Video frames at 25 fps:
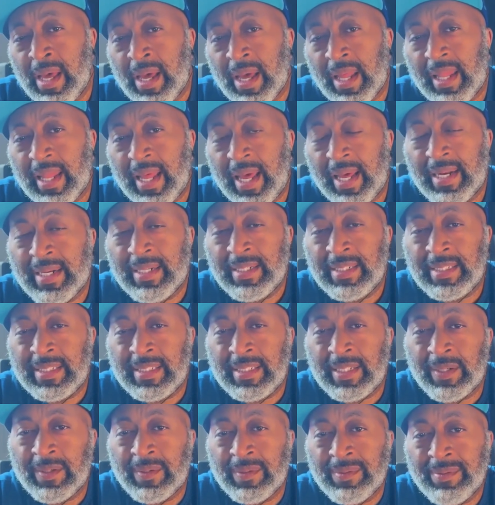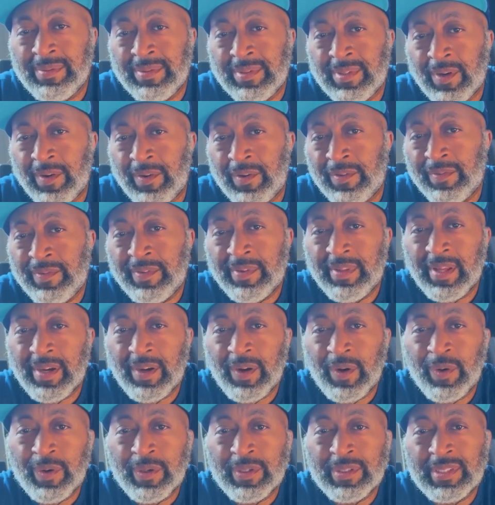A lot of the shows over the
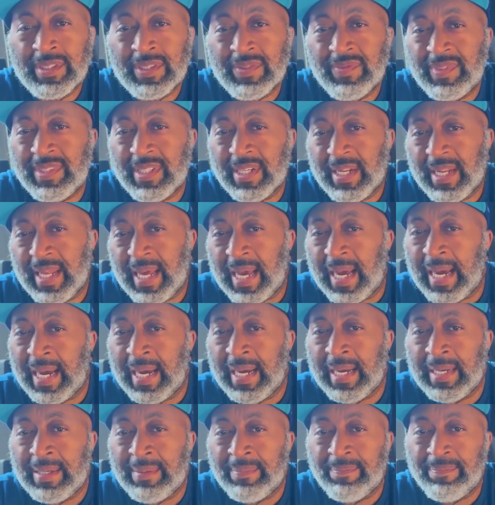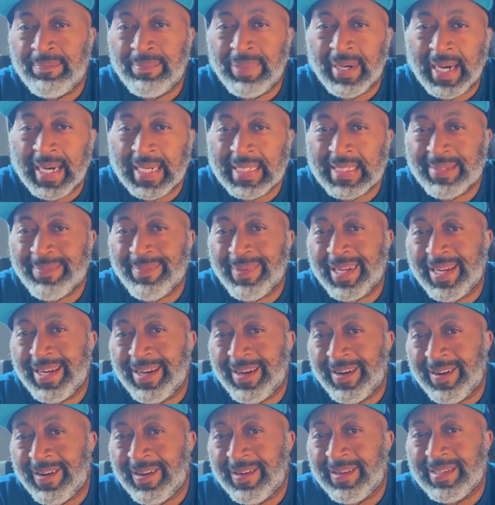course of July and possibly
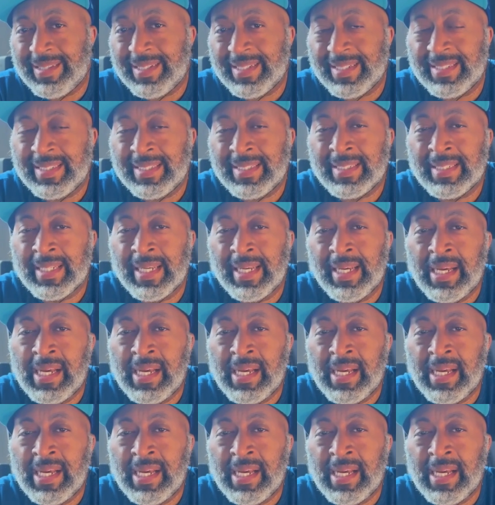August